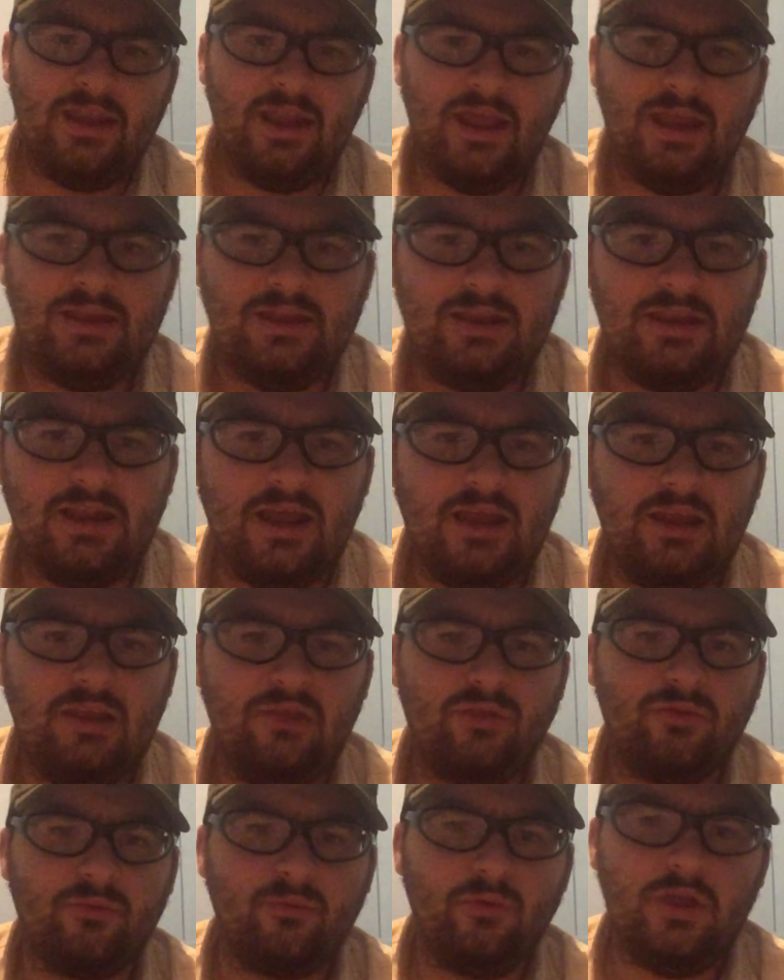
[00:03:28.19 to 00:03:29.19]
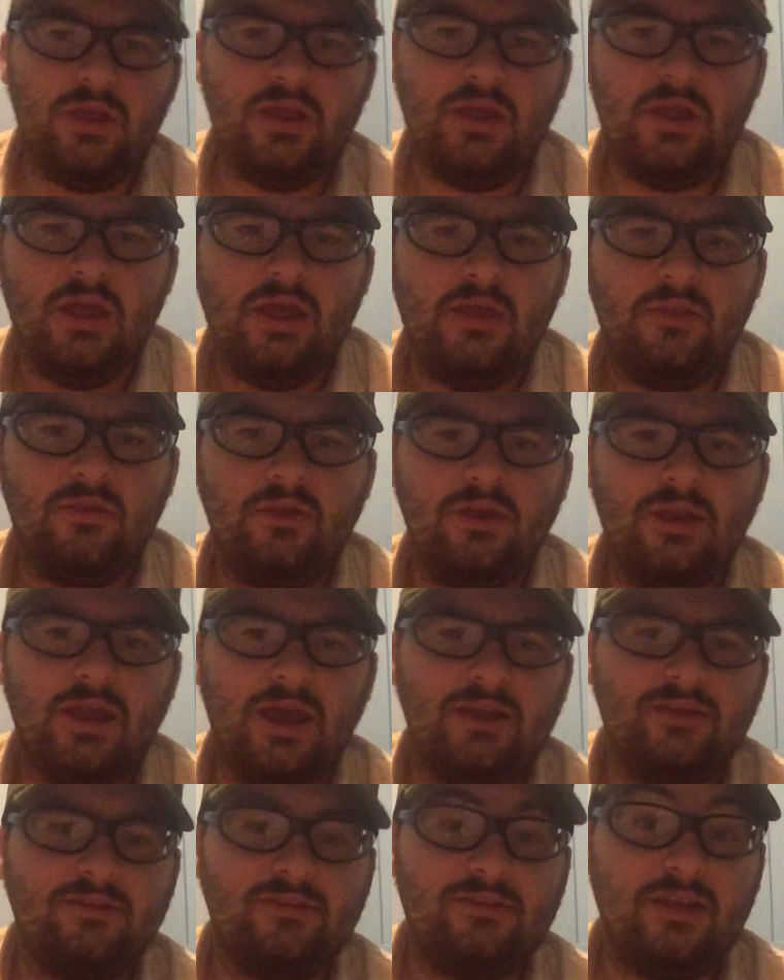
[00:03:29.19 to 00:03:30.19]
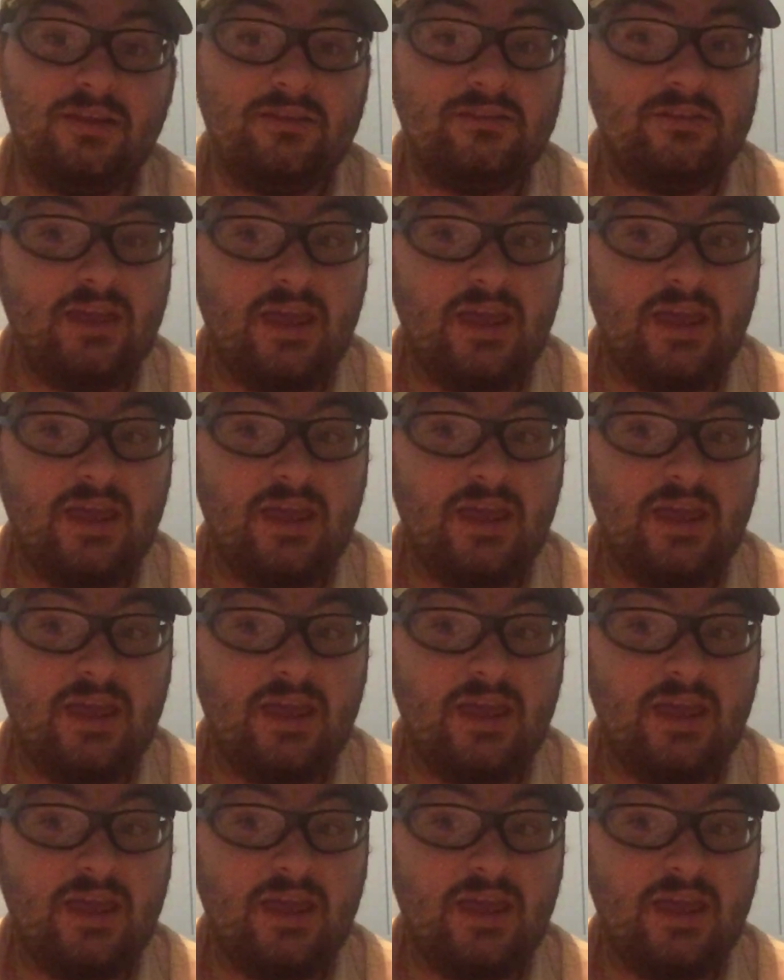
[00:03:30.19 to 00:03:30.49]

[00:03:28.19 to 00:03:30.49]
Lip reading: In 1993, the United States